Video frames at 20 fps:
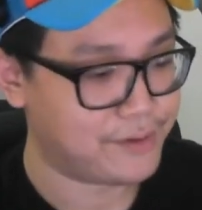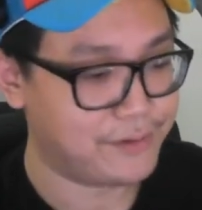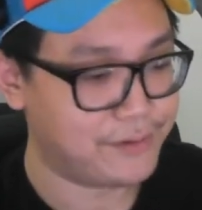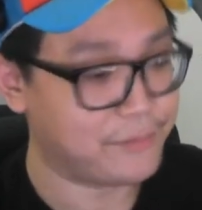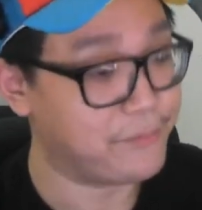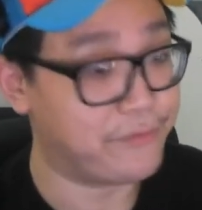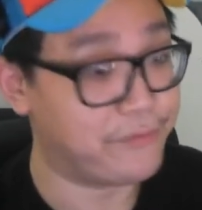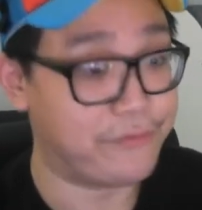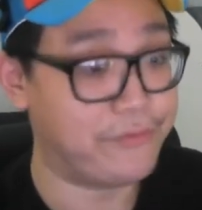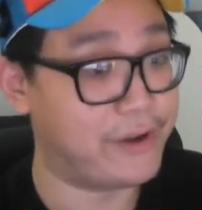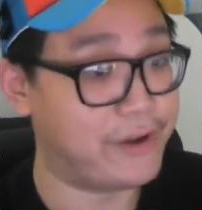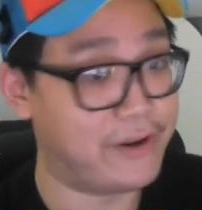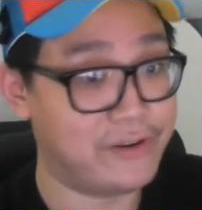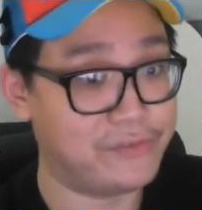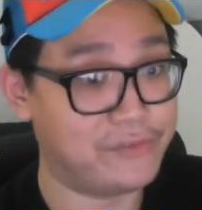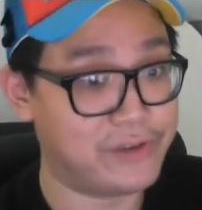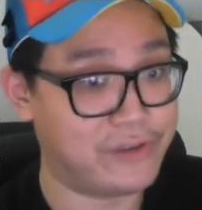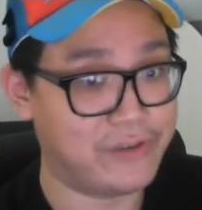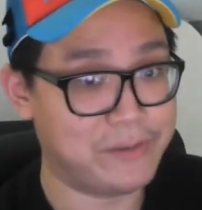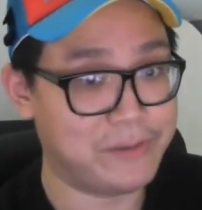
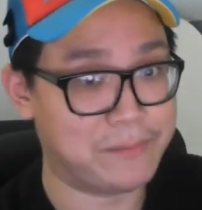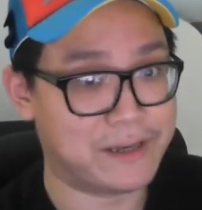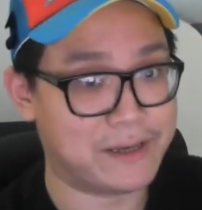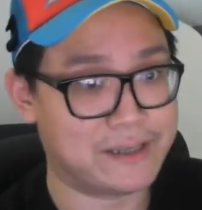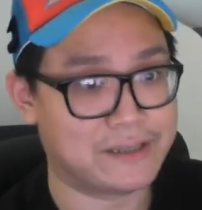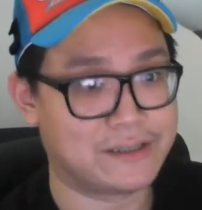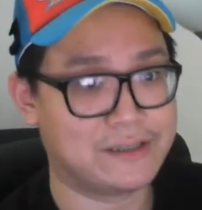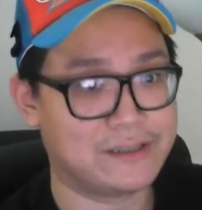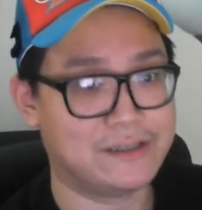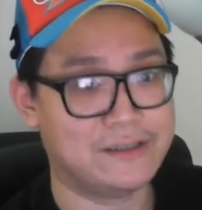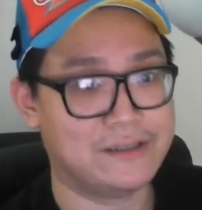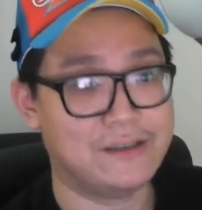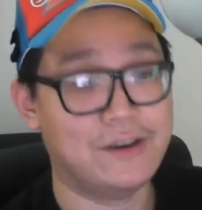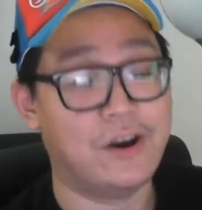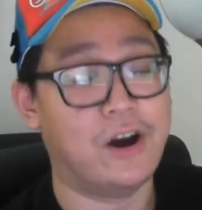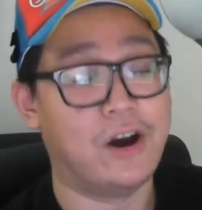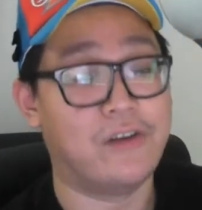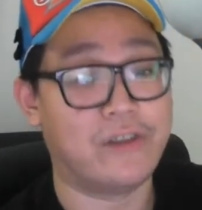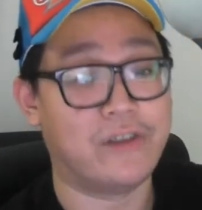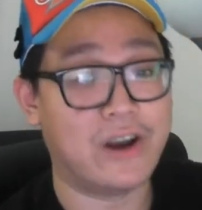Very much,
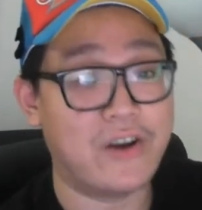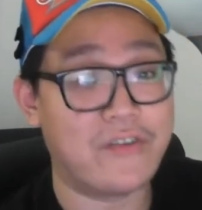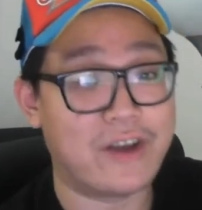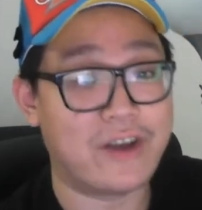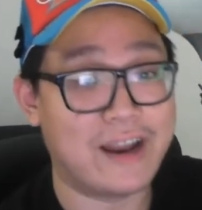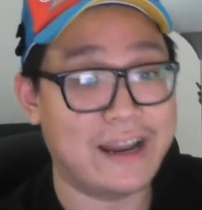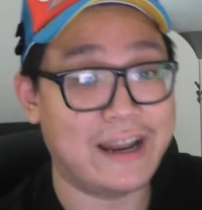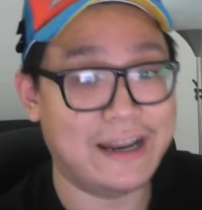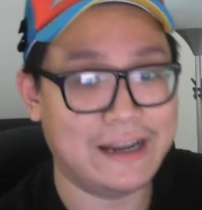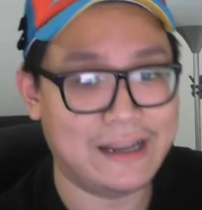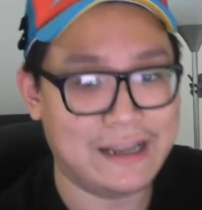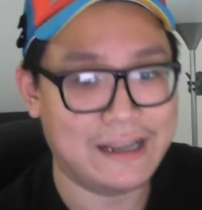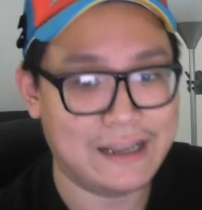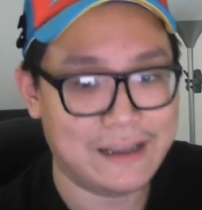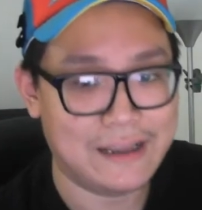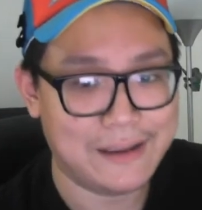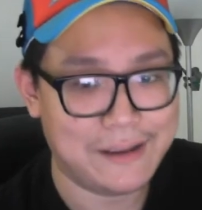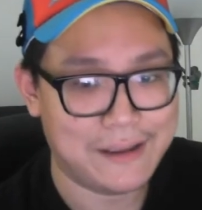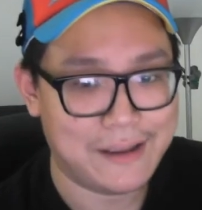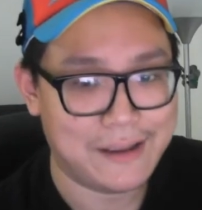or very
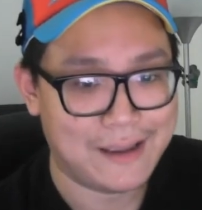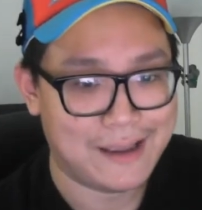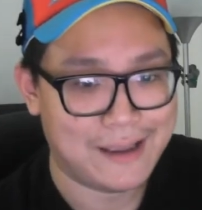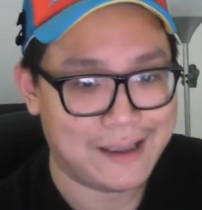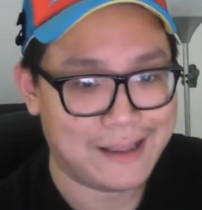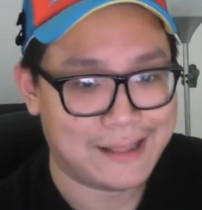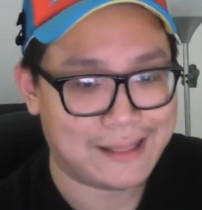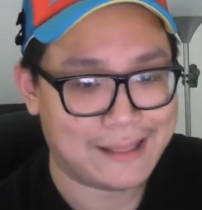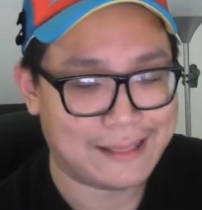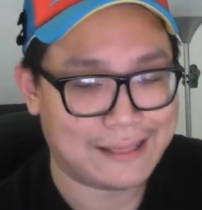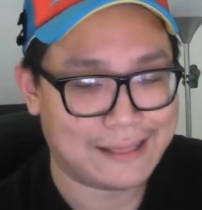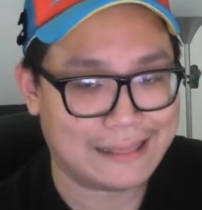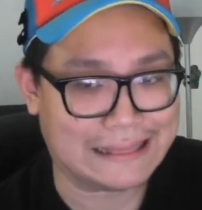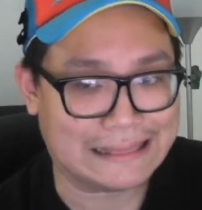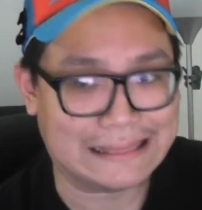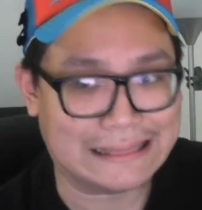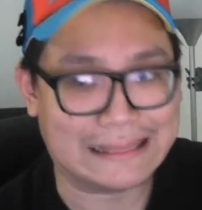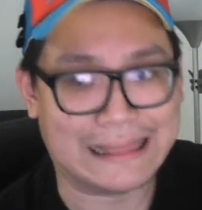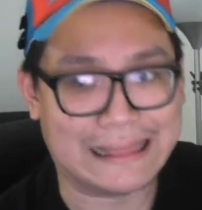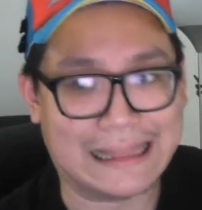
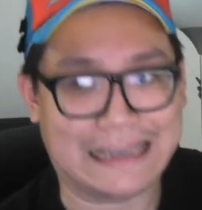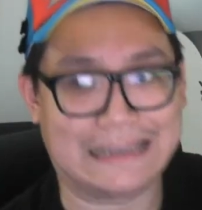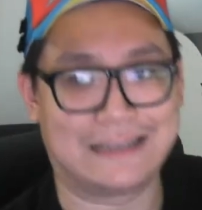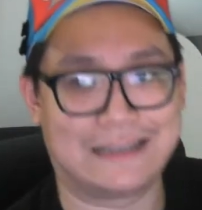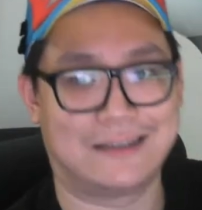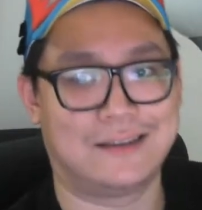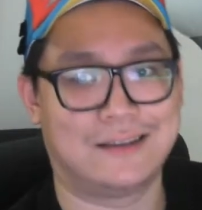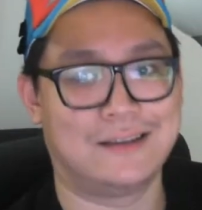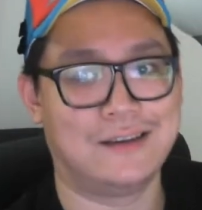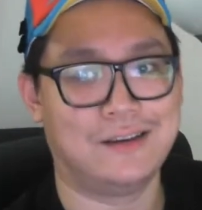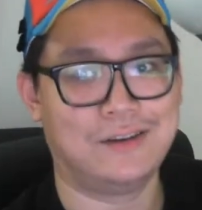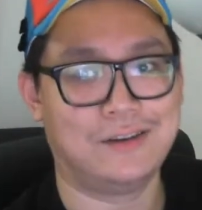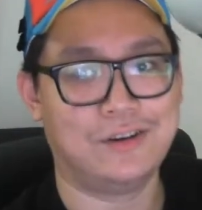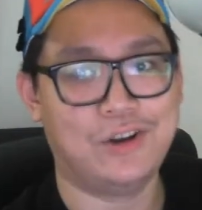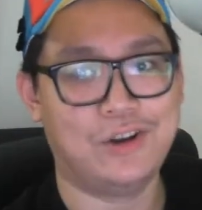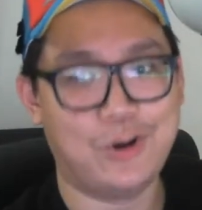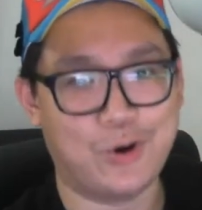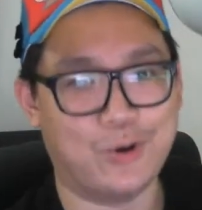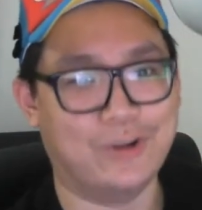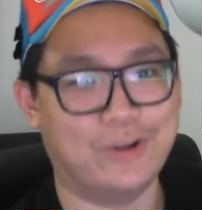less
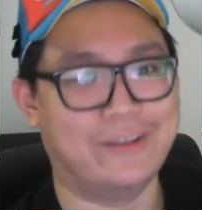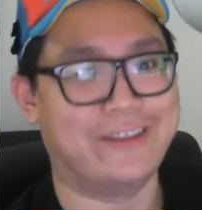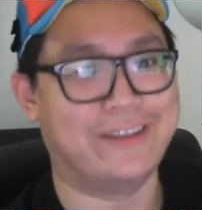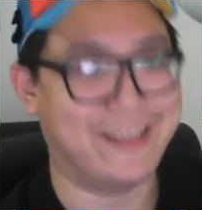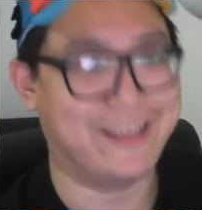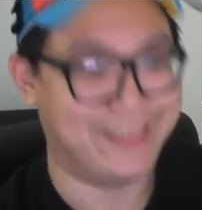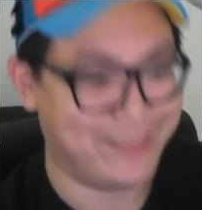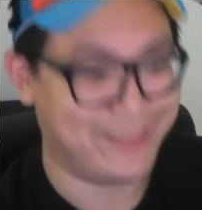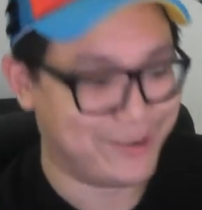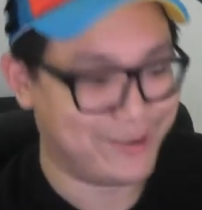cold than